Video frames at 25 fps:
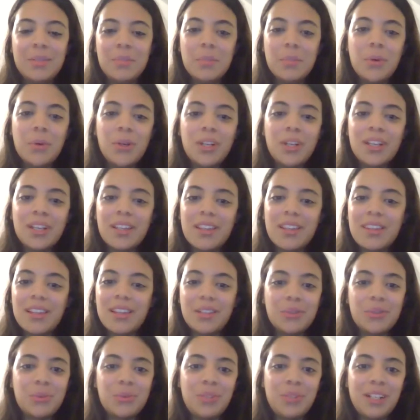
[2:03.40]
book
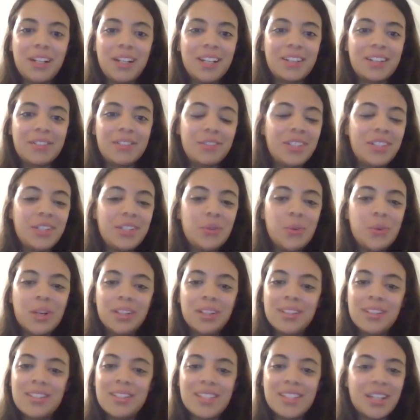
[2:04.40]
that we like read
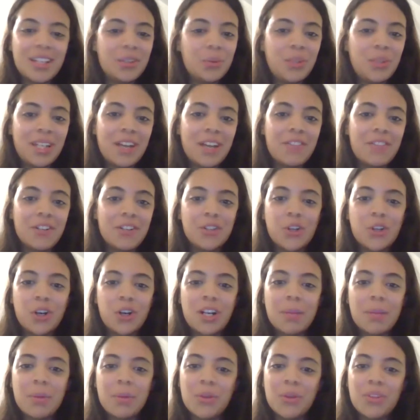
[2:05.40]
once and we never
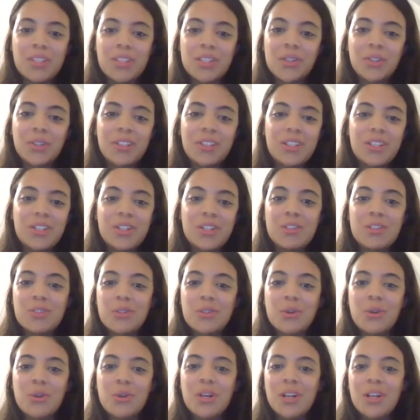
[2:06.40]
talk about this condition.
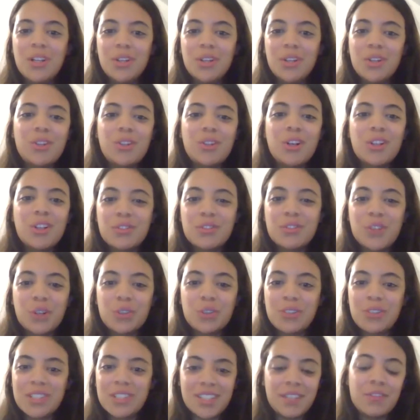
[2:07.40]
So not a lot of
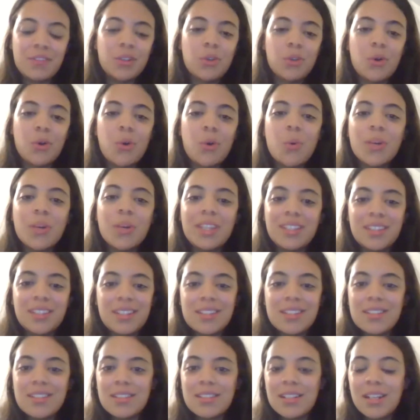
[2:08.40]
doctors even know what it
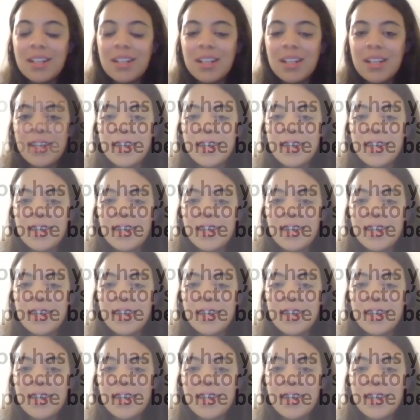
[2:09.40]
is.